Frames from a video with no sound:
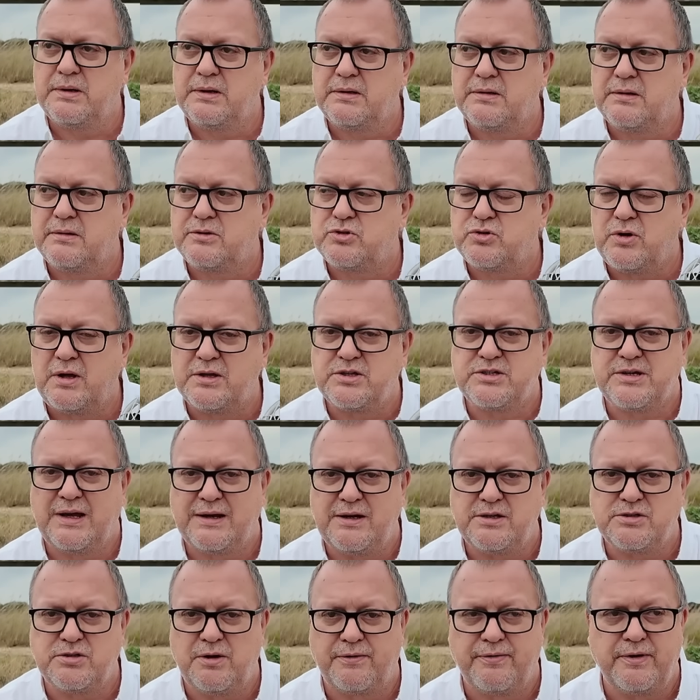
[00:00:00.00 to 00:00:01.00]
to try and
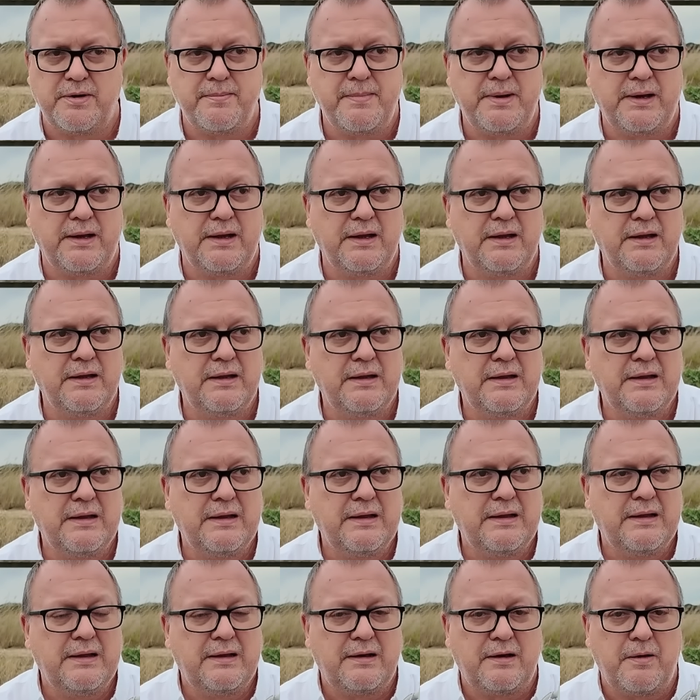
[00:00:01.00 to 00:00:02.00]
take this off in a minute.
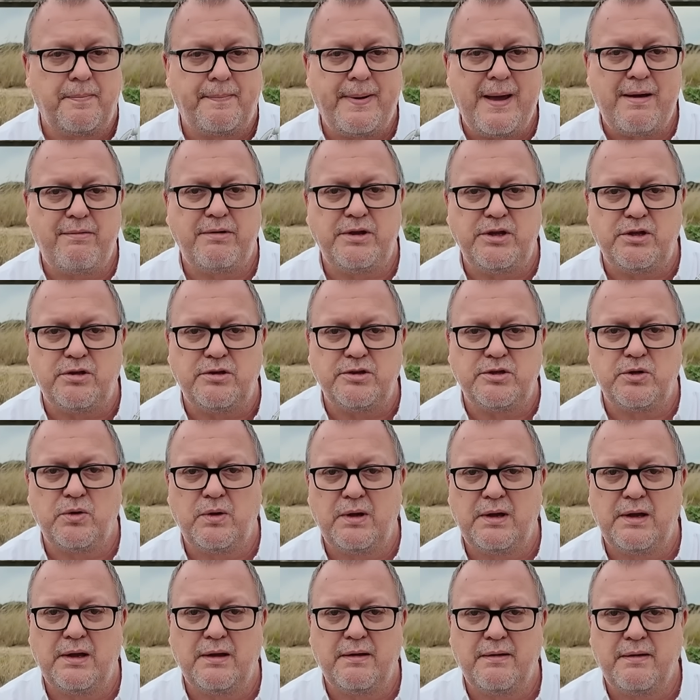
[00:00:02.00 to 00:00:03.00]
And apparently you can
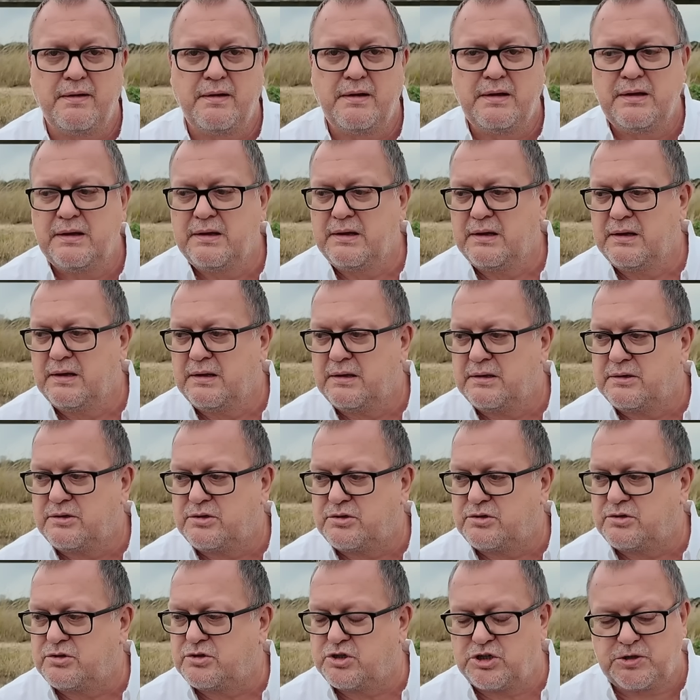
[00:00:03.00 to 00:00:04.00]
do it
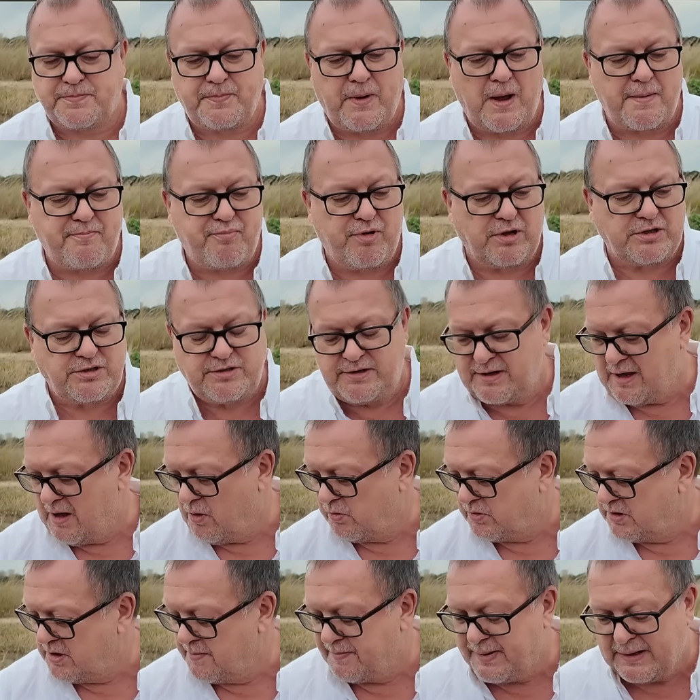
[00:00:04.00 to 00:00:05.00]
just by pressing and
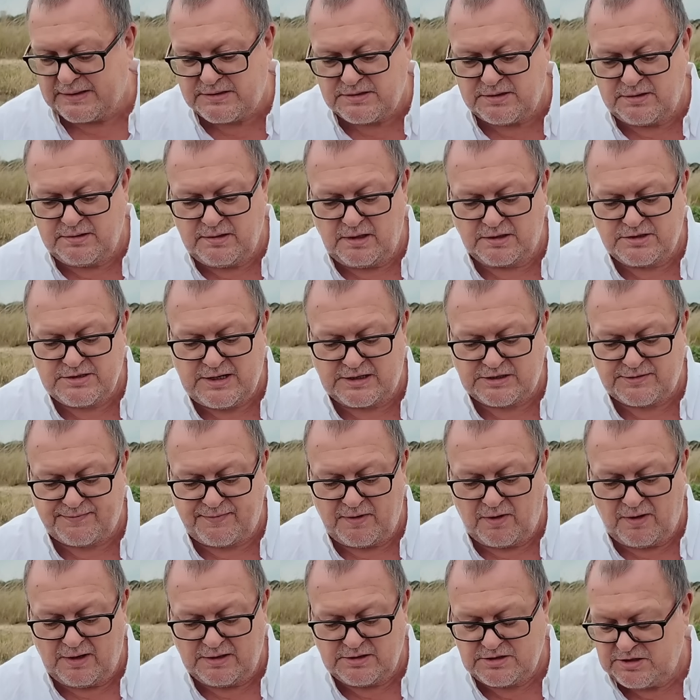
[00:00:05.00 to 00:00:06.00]
holding the button, test
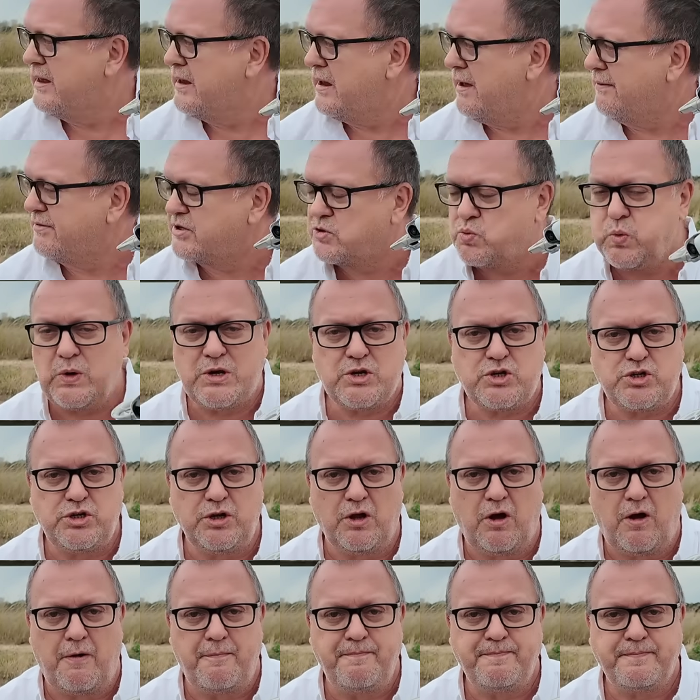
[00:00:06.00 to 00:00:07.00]
flight. I've switched
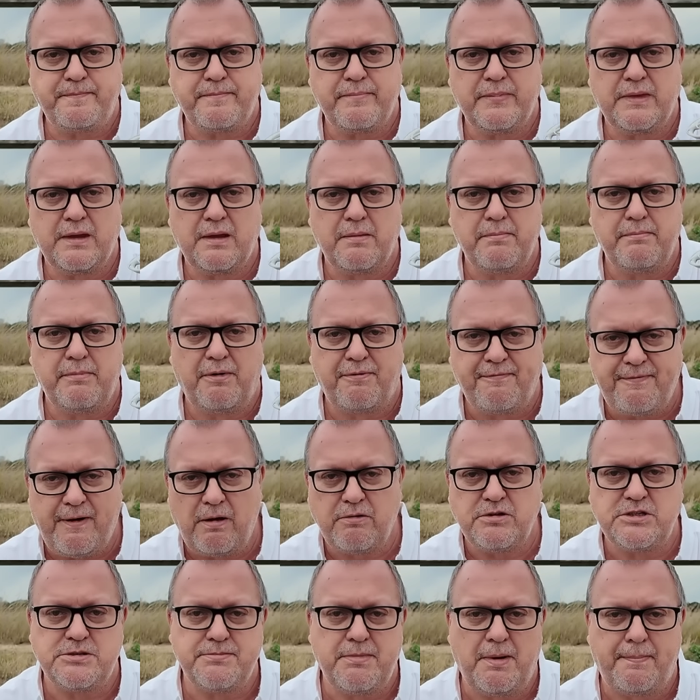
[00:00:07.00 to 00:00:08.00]
it on, my
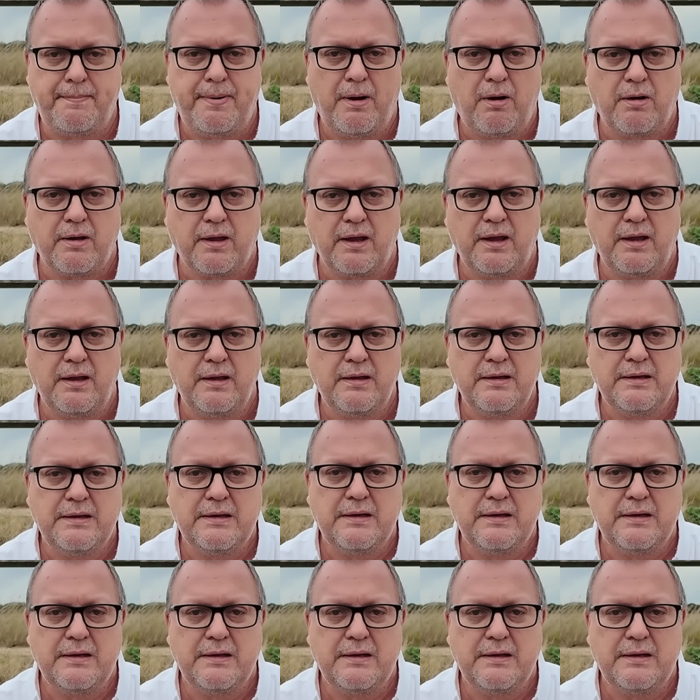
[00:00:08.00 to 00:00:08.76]
phone's in my pocket.